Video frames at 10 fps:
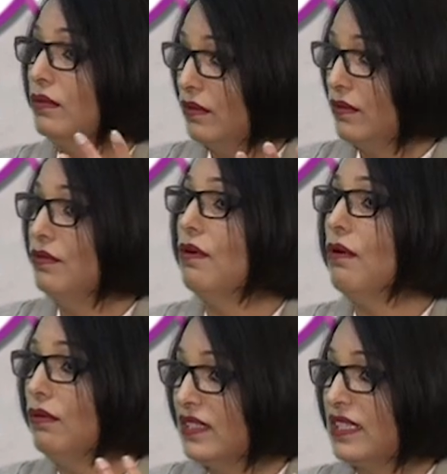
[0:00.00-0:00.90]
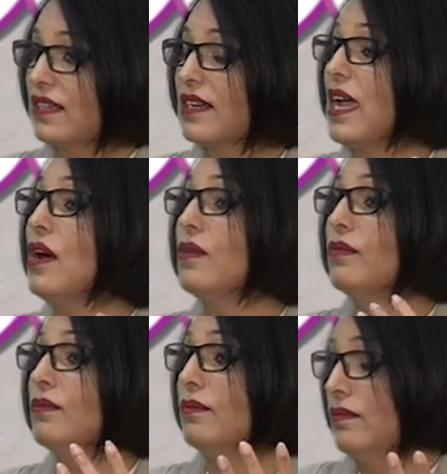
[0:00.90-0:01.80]
grew older,
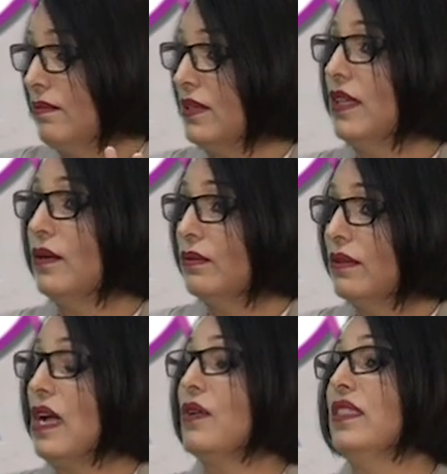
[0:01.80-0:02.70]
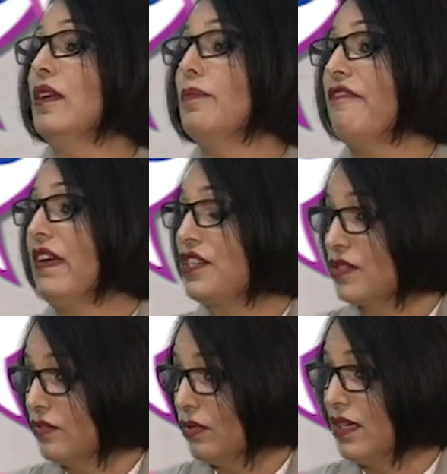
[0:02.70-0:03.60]
now in their
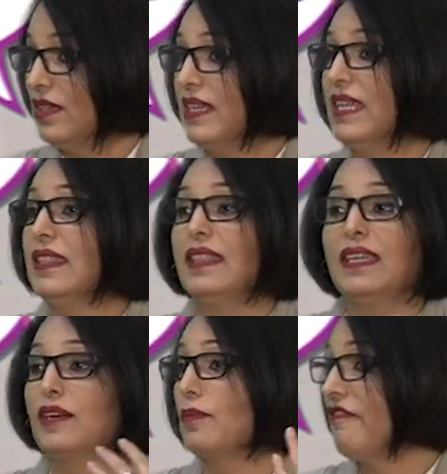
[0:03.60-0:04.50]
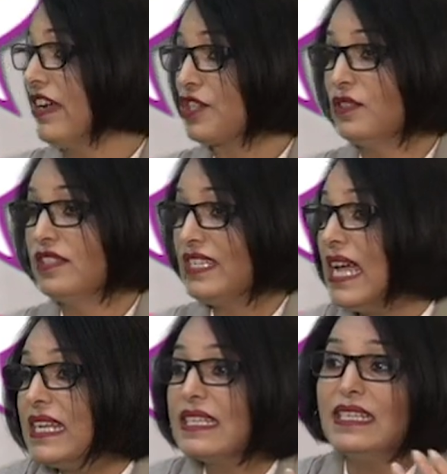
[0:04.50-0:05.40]
professional world and they are professionals,
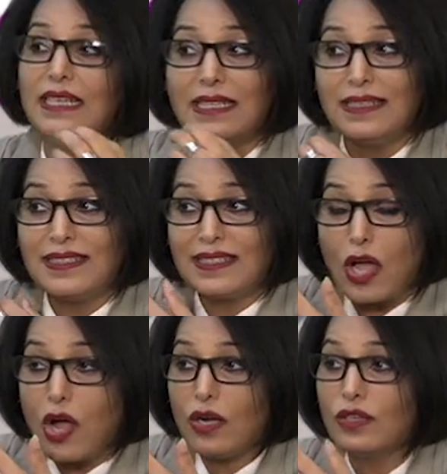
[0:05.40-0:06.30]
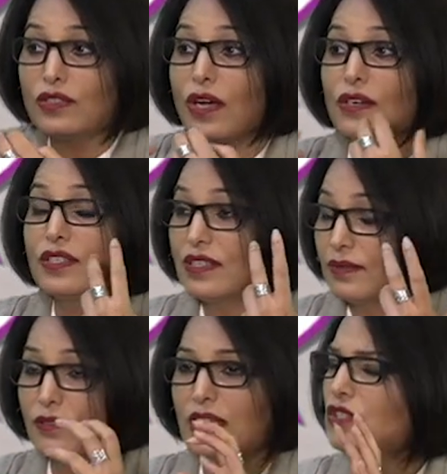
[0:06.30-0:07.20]
yet the scars are,
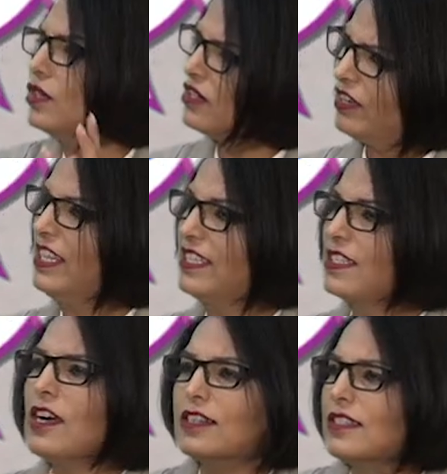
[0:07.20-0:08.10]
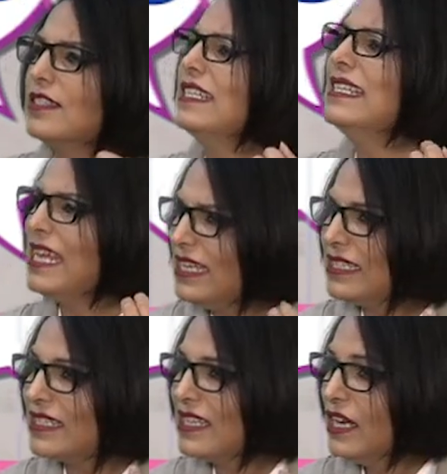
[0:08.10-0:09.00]
it's not really the scars, it's the
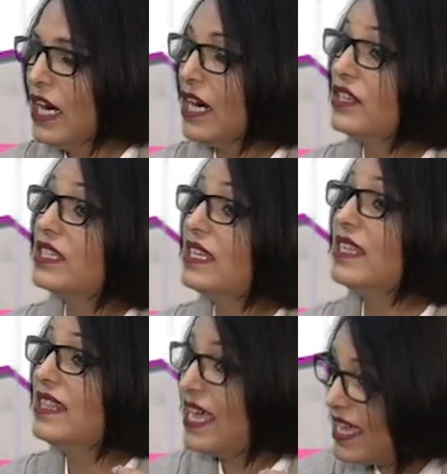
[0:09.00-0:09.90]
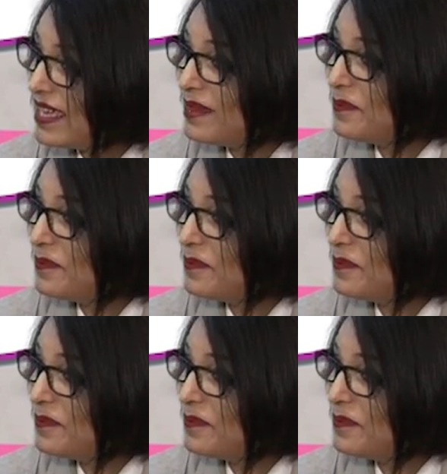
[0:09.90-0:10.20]
dents are still there.